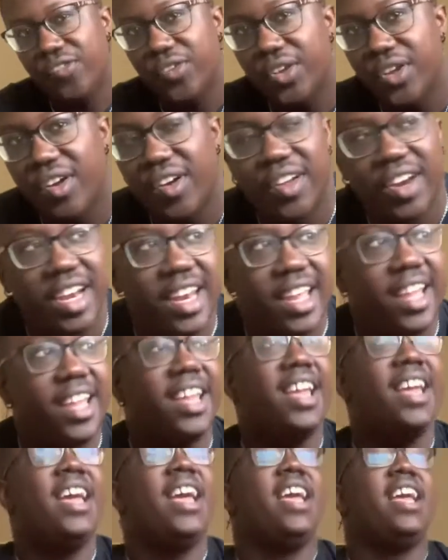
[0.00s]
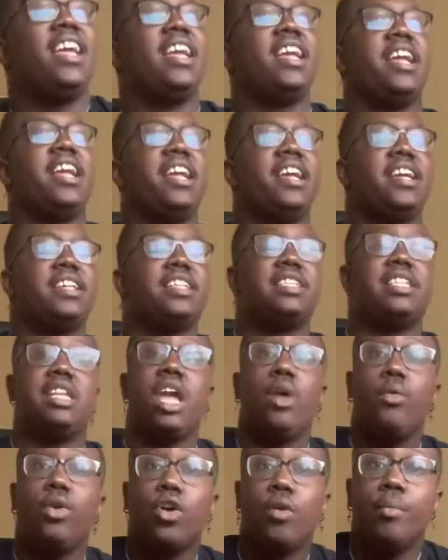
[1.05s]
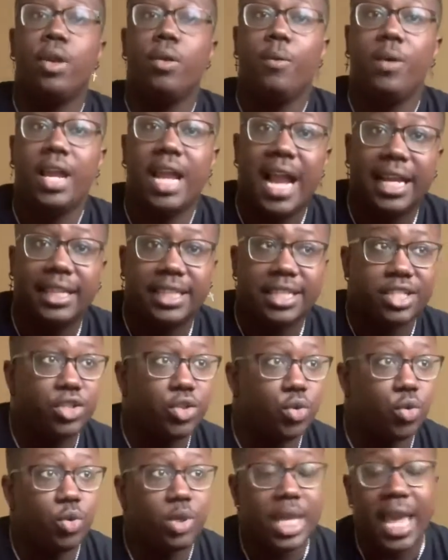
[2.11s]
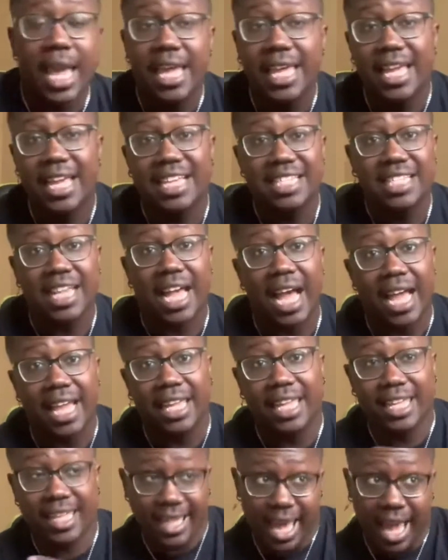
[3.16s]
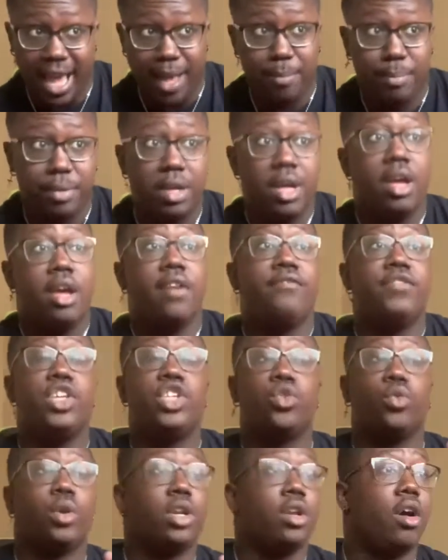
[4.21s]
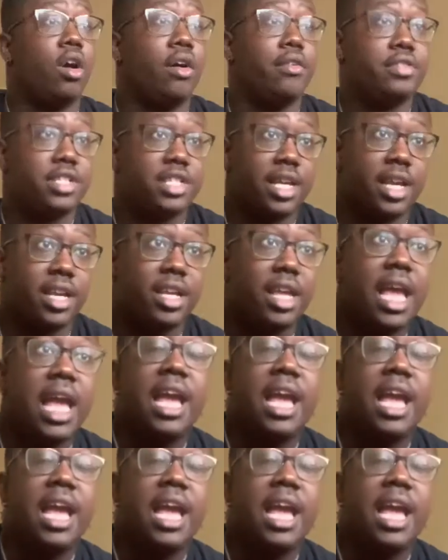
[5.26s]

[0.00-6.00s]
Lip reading: y'all today. And today we're gonna be reacting to KSI Cap featuring Offset.